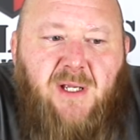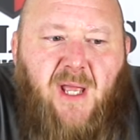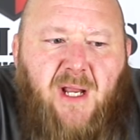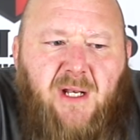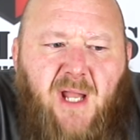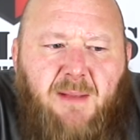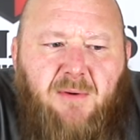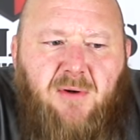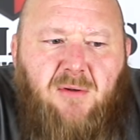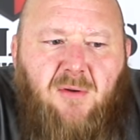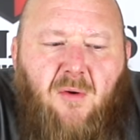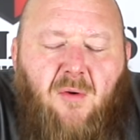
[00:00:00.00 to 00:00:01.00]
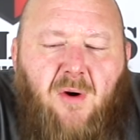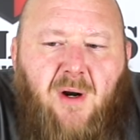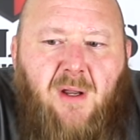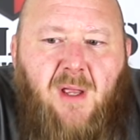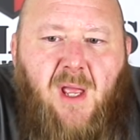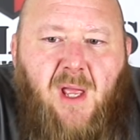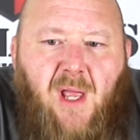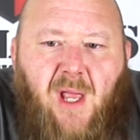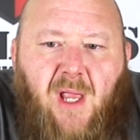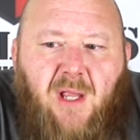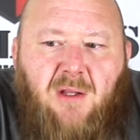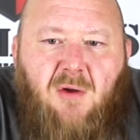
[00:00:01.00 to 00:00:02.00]
say, economical or
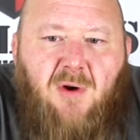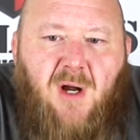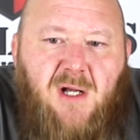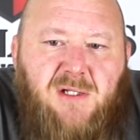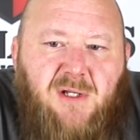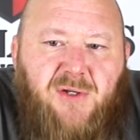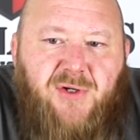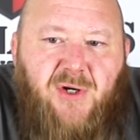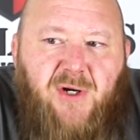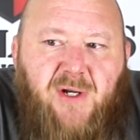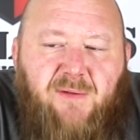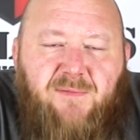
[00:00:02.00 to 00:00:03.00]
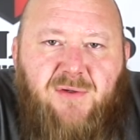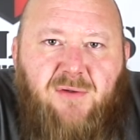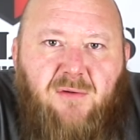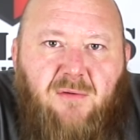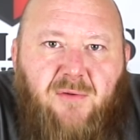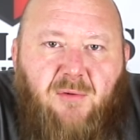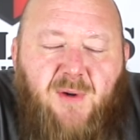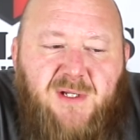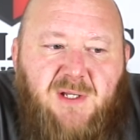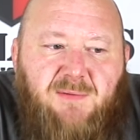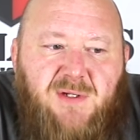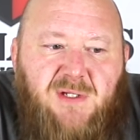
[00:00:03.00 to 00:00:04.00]
a low-cost alternative to the
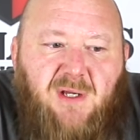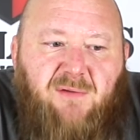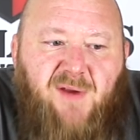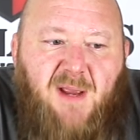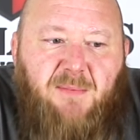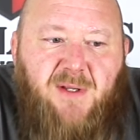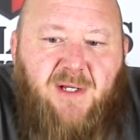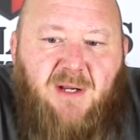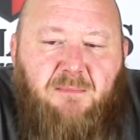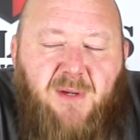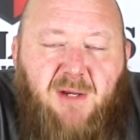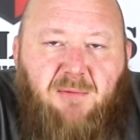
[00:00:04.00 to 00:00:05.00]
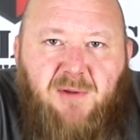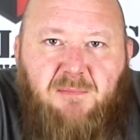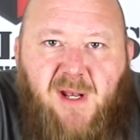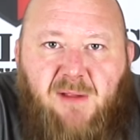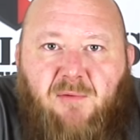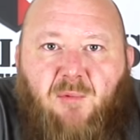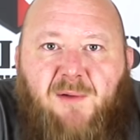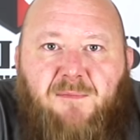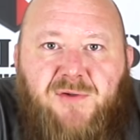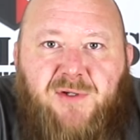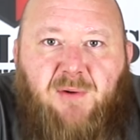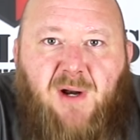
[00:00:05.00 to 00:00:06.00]
rest of the Sig family to compete with many of the
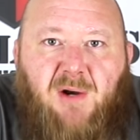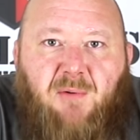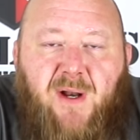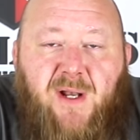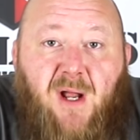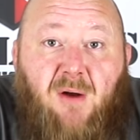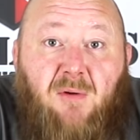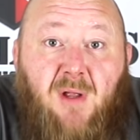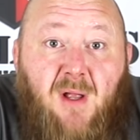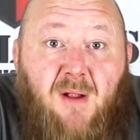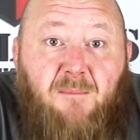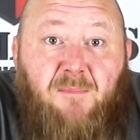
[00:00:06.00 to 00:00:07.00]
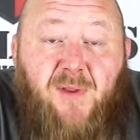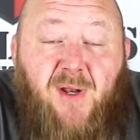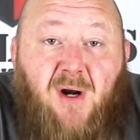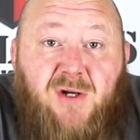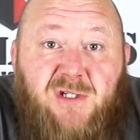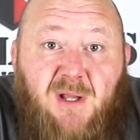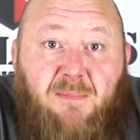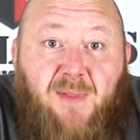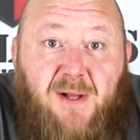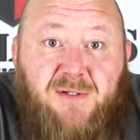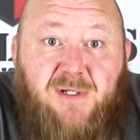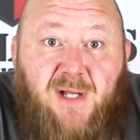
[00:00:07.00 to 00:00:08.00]
rifles that are out right now that are
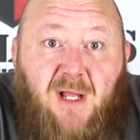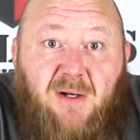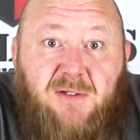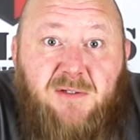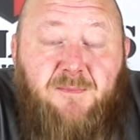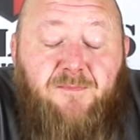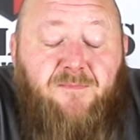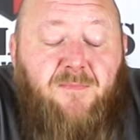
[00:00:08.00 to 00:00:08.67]
sub-$1,000. This